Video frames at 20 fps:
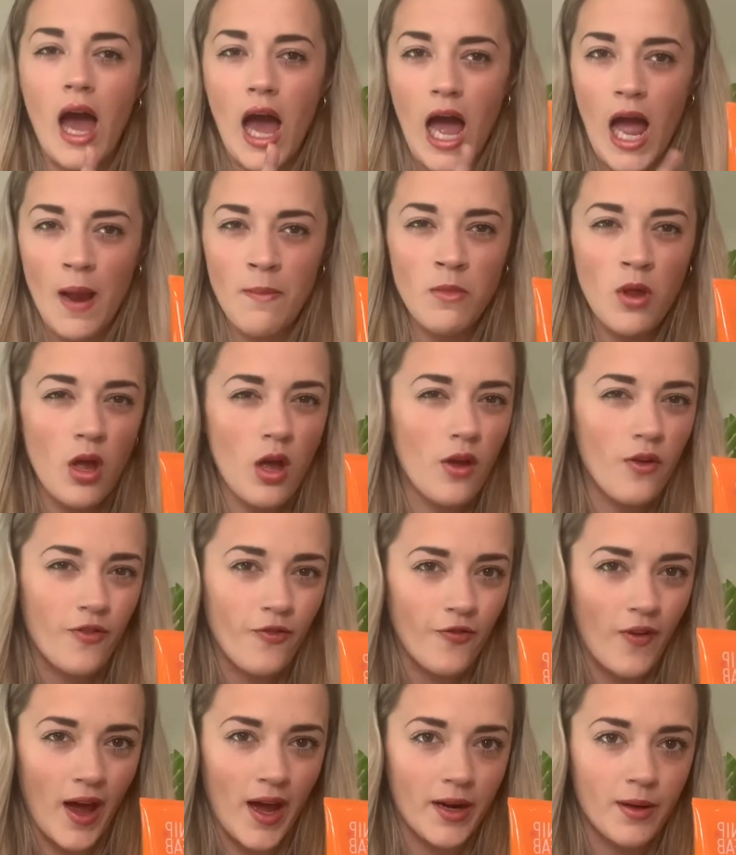I'm not a
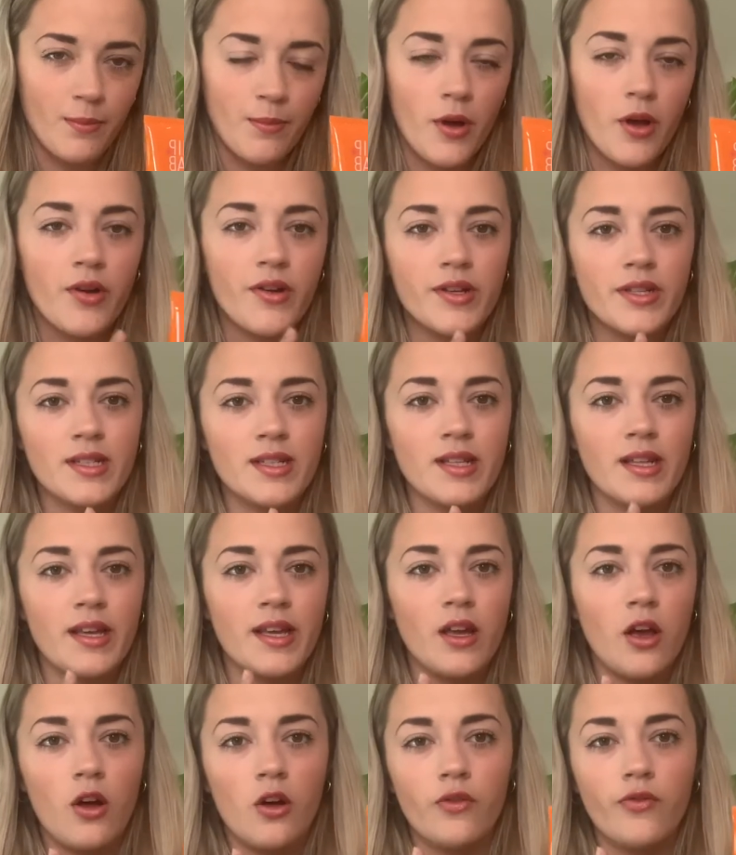fan
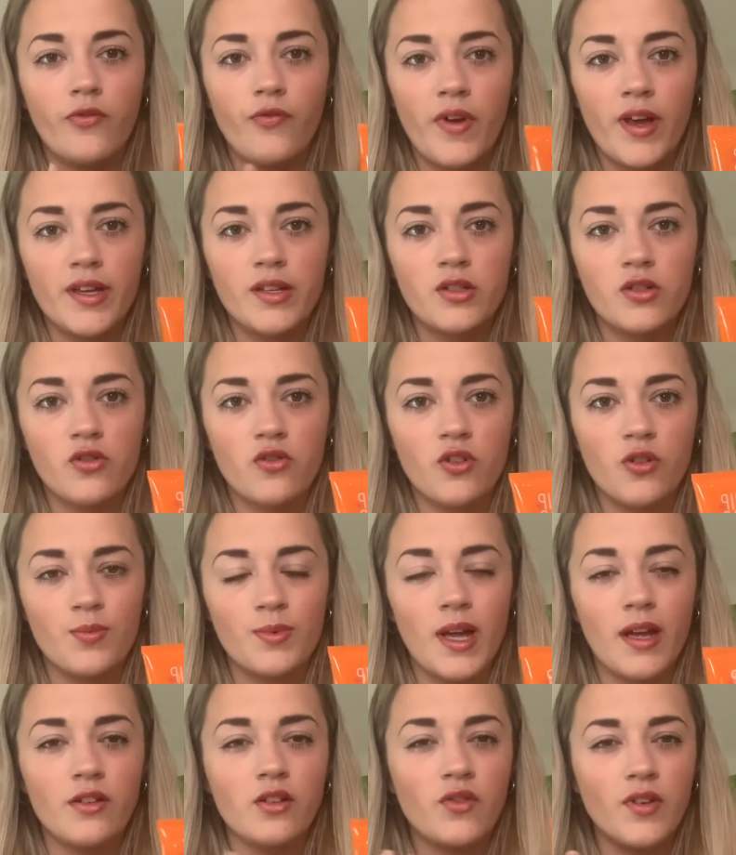personally of face scrubs.
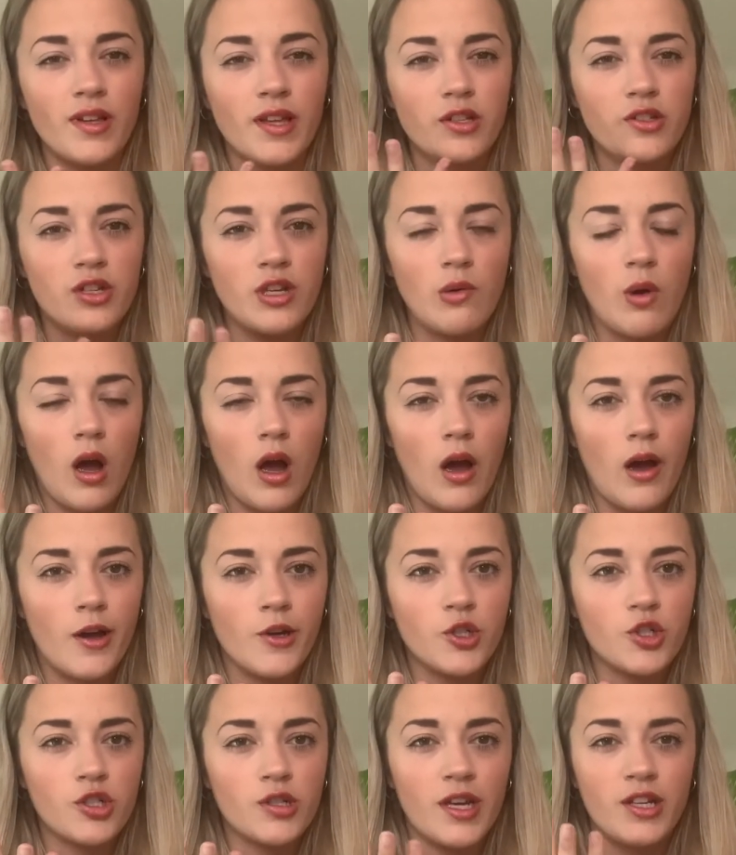I just think they're too
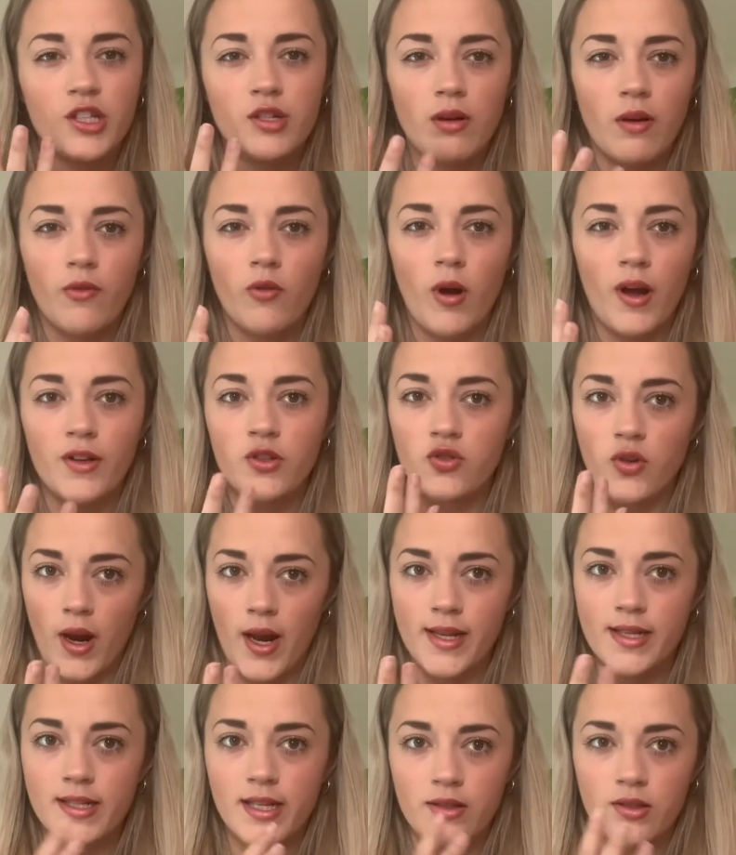harsh because I do have quite dry
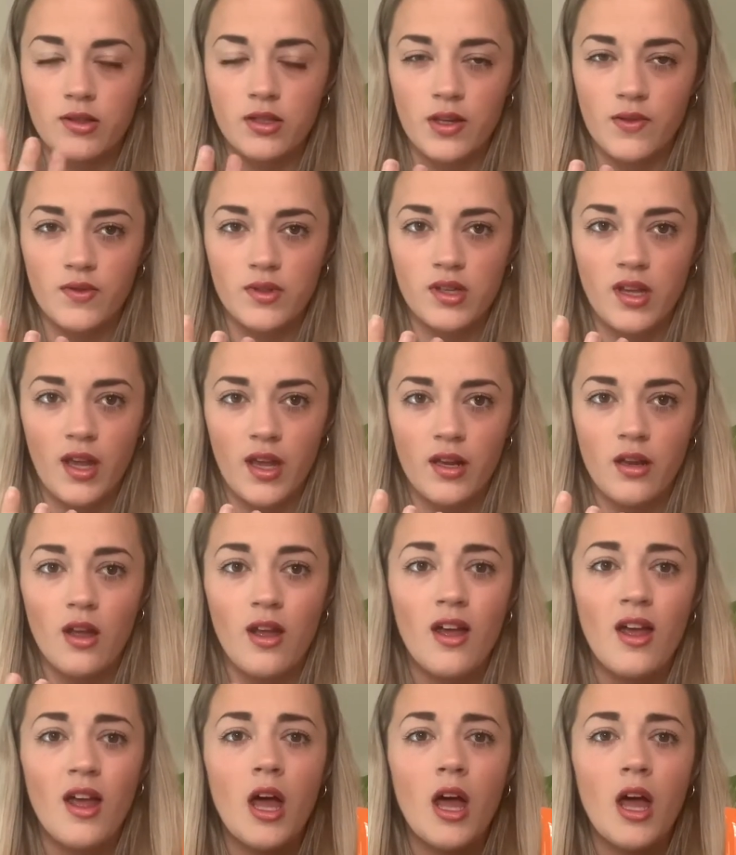and sensitive skin.